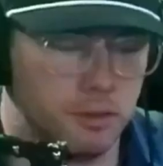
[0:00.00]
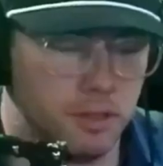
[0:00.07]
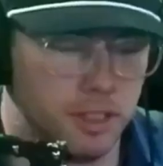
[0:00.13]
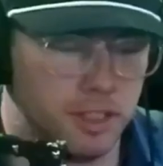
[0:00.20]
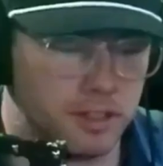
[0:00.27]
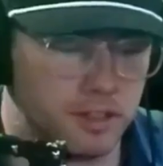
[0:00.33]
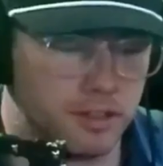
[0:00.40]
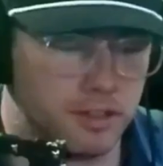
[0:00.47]

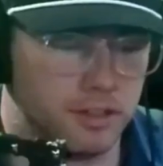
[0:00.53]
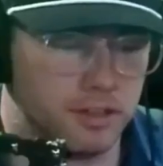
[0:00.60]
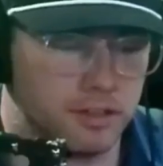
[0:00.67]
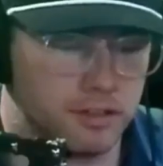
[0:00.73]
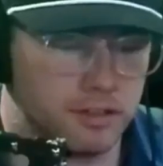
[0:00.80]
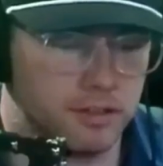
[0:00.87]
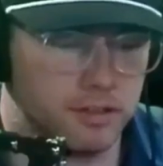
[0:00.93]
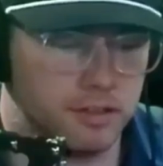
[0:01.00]
deal
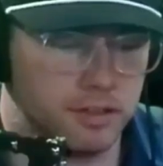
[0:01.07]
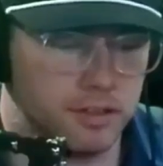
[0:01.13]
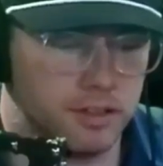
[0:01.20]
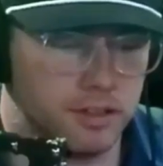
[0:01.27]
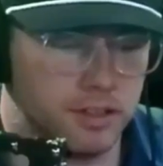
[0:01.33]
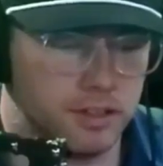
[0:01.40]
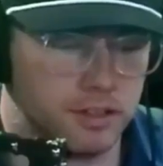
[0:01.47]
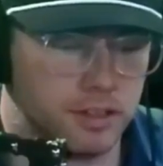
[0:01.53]
maker
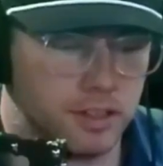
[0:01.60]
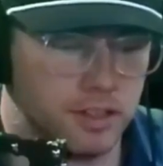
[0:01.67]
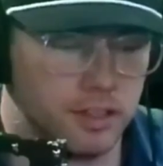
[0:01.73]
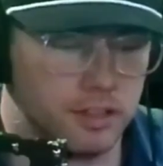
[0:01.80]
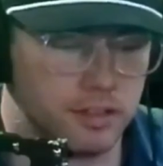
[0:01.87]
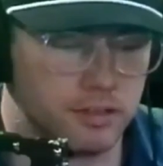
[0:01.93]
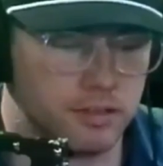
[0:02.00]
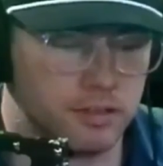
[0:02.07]
in
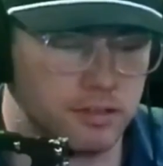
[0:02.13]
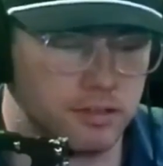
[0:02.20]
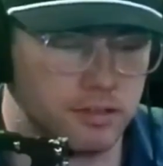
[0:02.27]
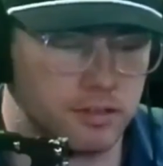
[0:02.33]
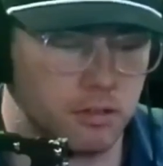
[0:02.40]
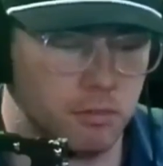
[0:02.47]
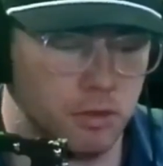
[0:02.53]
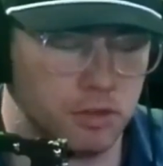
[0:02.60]
today's
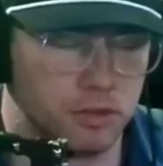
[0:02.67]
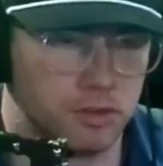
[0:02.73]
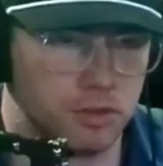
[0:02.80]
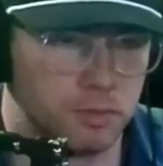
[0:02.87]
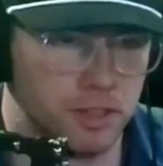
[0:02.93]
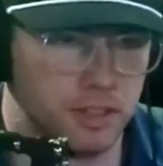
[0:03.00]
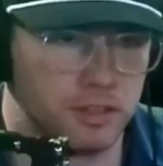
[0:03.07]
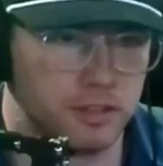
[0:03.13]
commercial